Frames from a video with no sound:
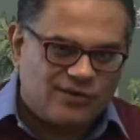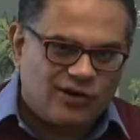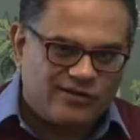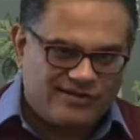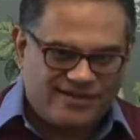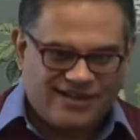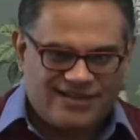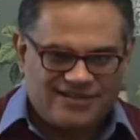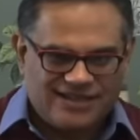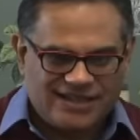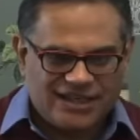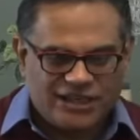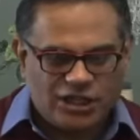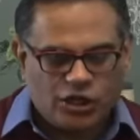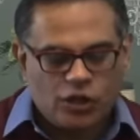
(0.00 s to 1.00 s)
or,
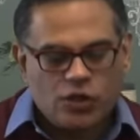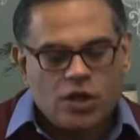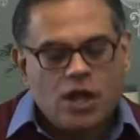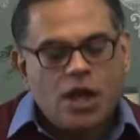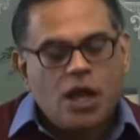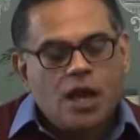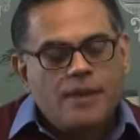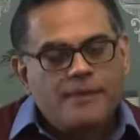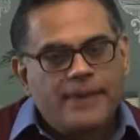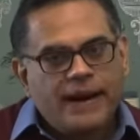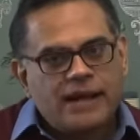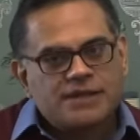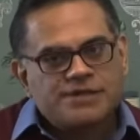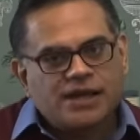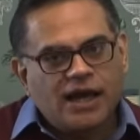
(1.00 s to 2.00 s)
you know.
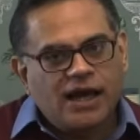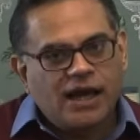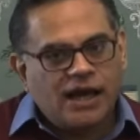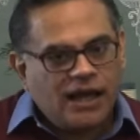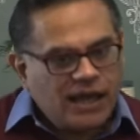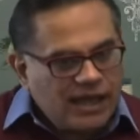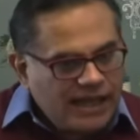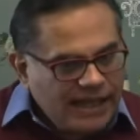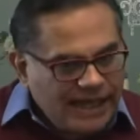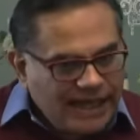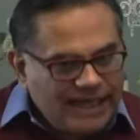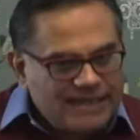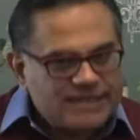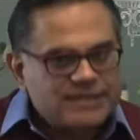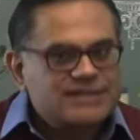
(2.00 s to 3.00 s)
But
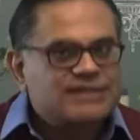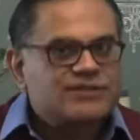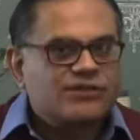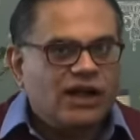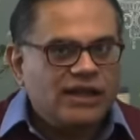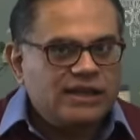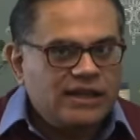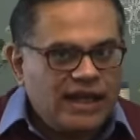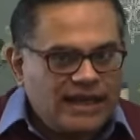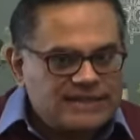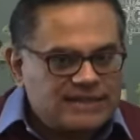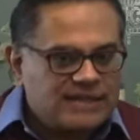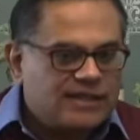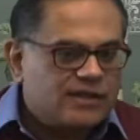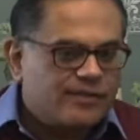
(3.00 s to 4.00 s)
it is run as
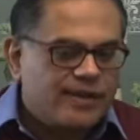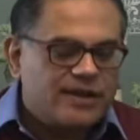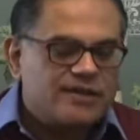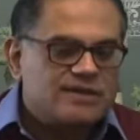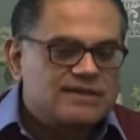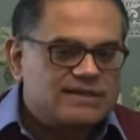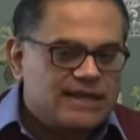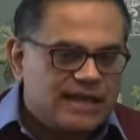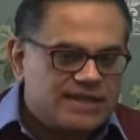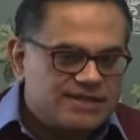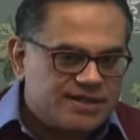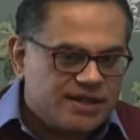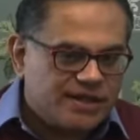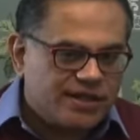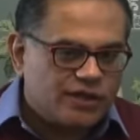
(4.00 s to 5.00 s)
an independent
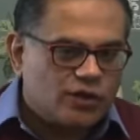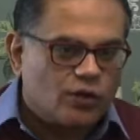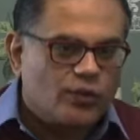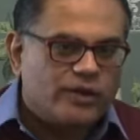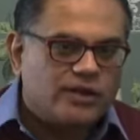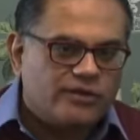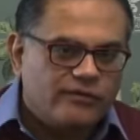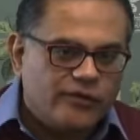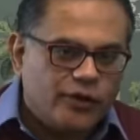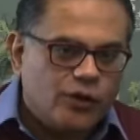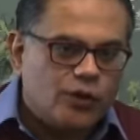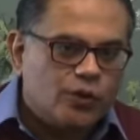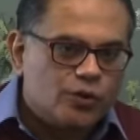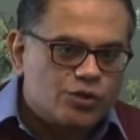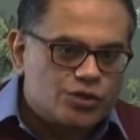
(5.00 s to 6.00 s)
center, you know, with a
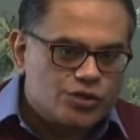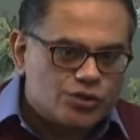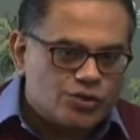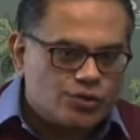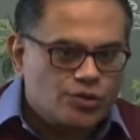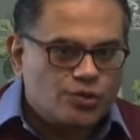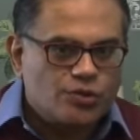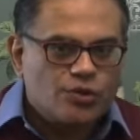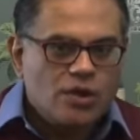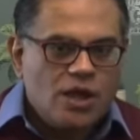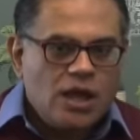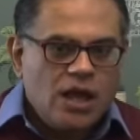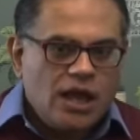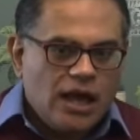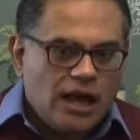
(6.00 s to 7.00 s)
view to
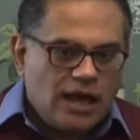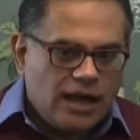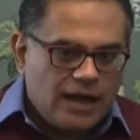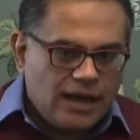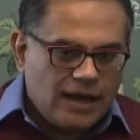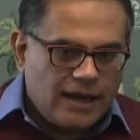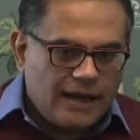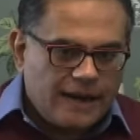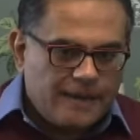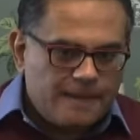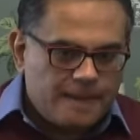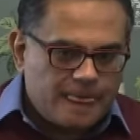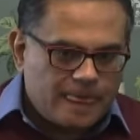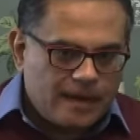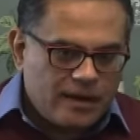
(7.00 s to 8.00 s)

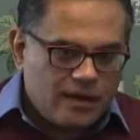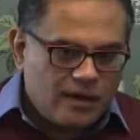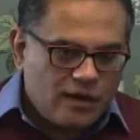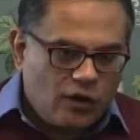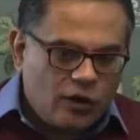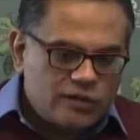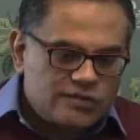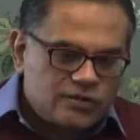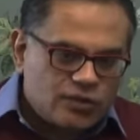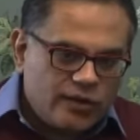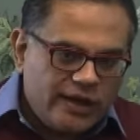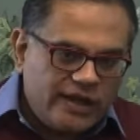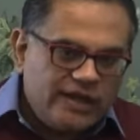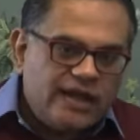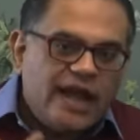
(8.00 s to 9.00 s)
also
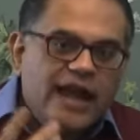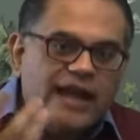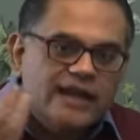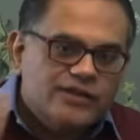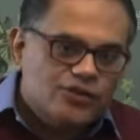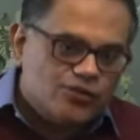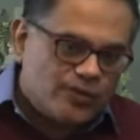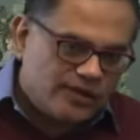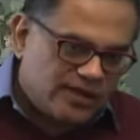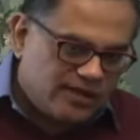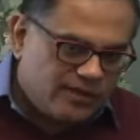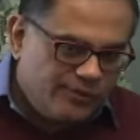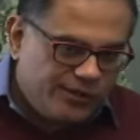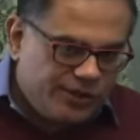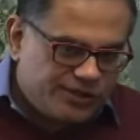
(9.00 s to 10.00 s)
engage with the
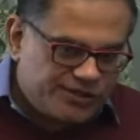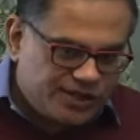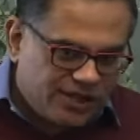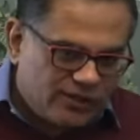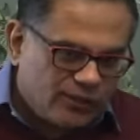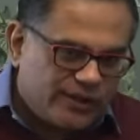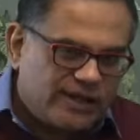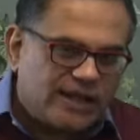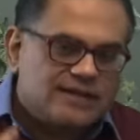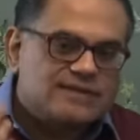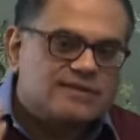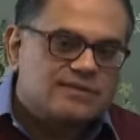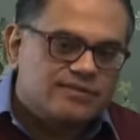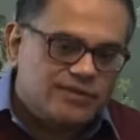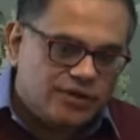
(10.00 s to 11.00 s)
community, with
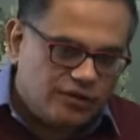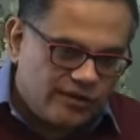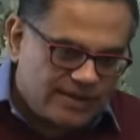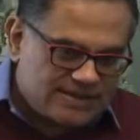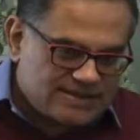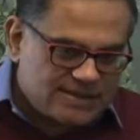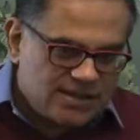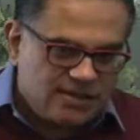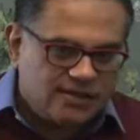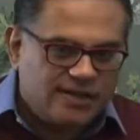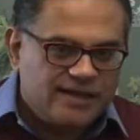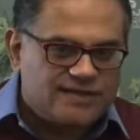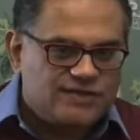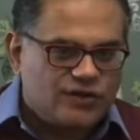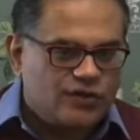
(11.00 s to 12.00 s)
you know,
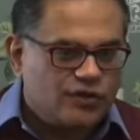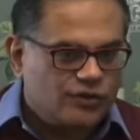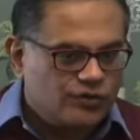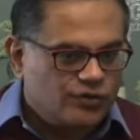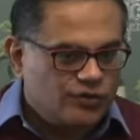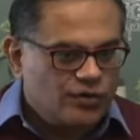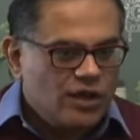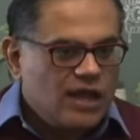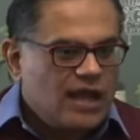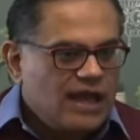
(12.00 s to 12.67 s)
externally. So you,